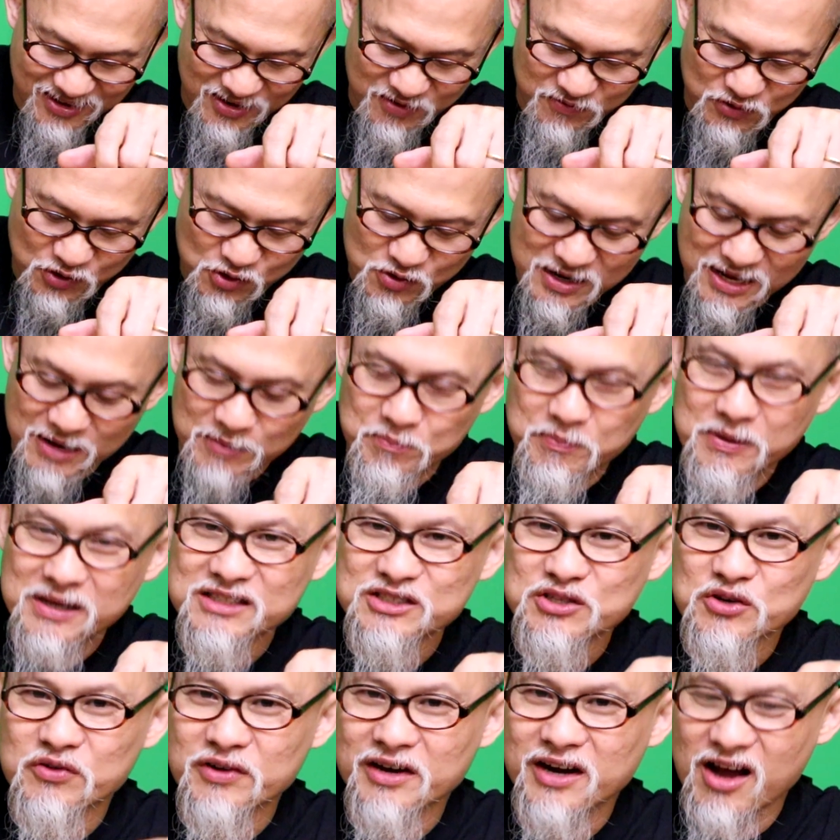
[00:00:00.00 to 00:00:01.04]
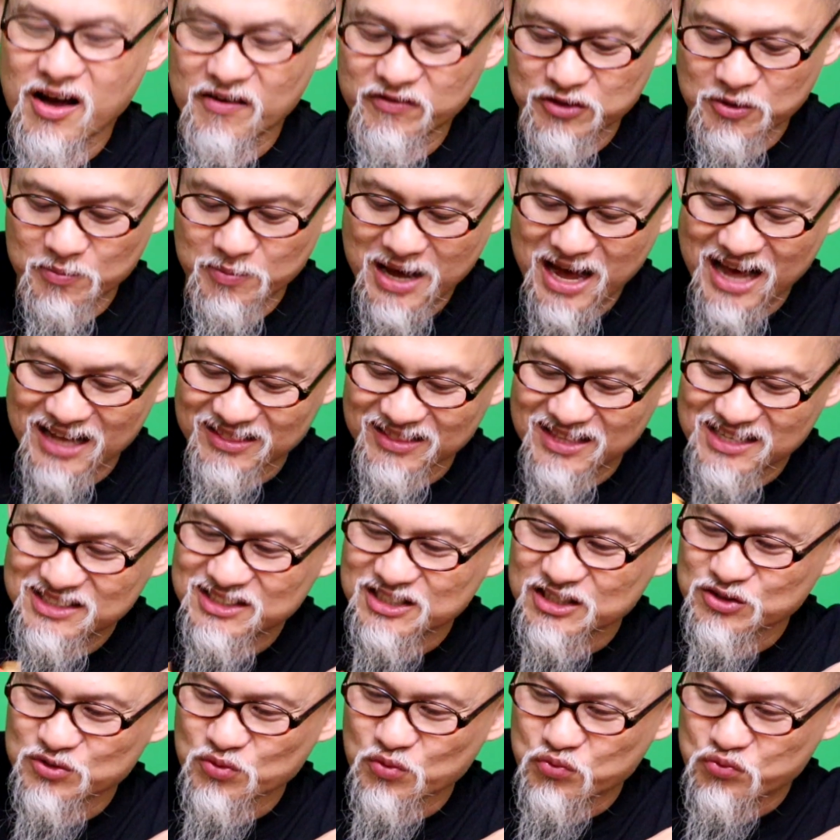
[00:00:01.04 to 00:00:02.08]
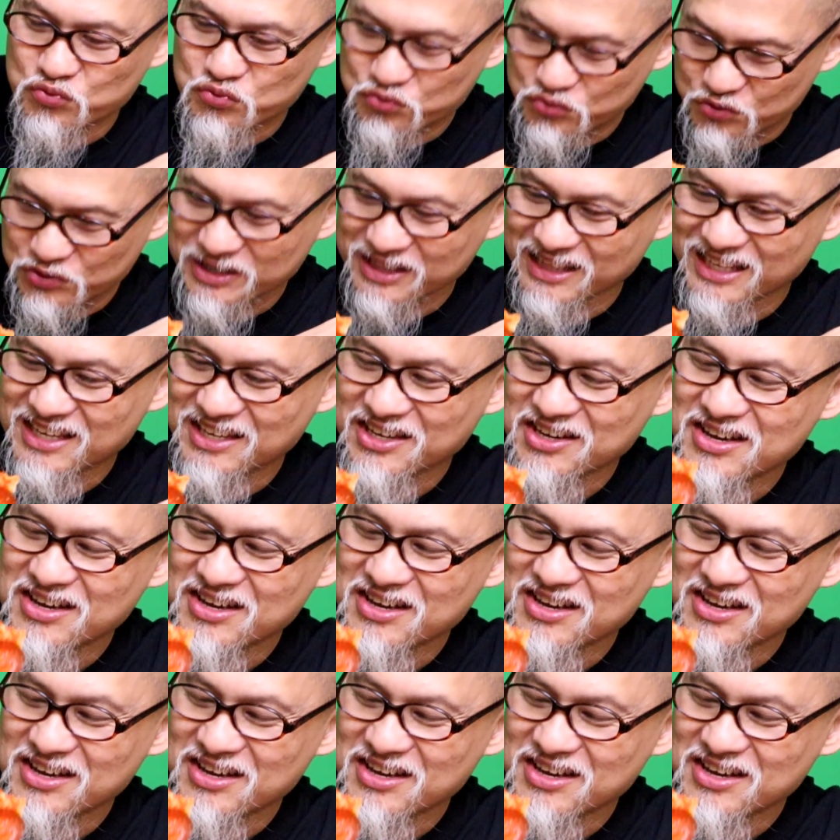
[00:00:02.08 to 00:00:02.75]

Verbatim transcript: if you need pizza right off the bat, this is really